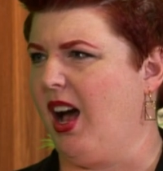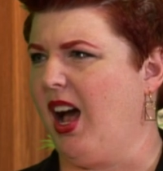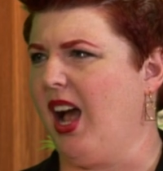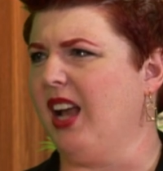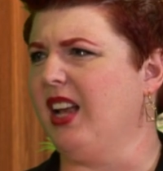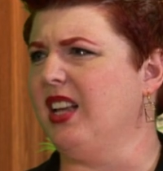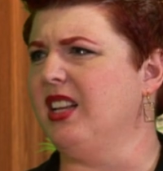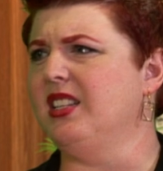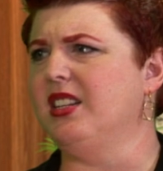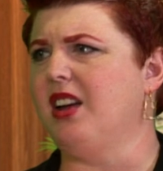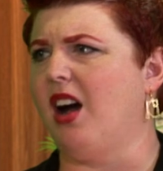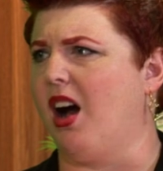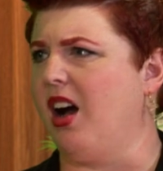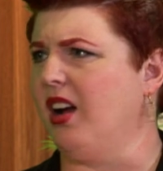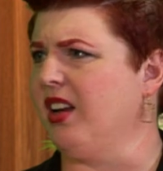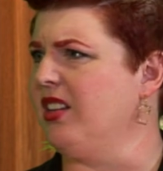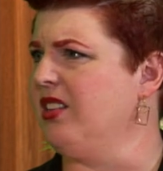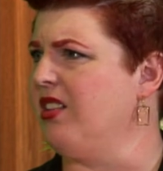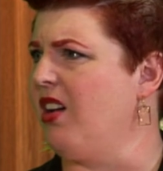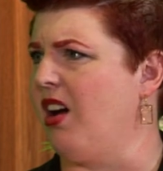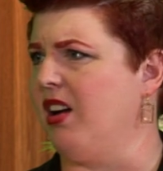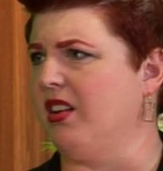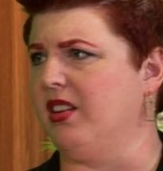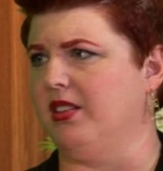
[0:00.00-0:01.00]
I can talk and
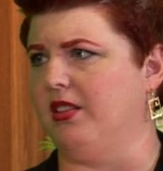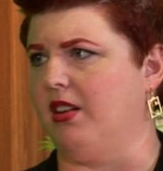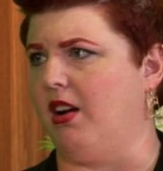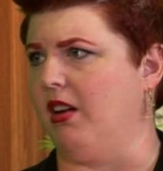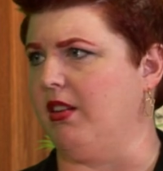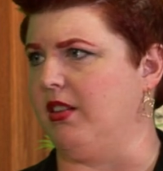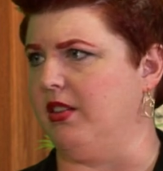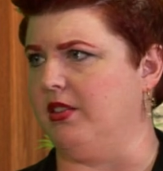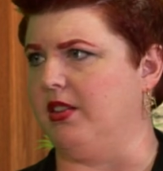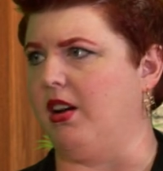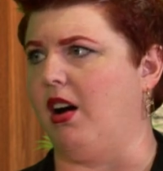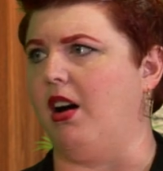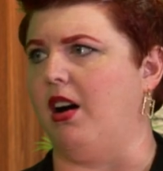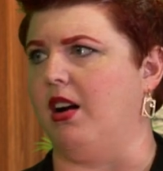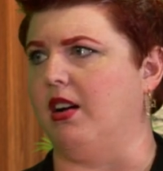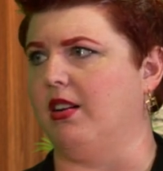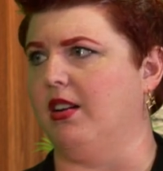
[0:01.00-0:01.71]
talk and talk, talk and talk.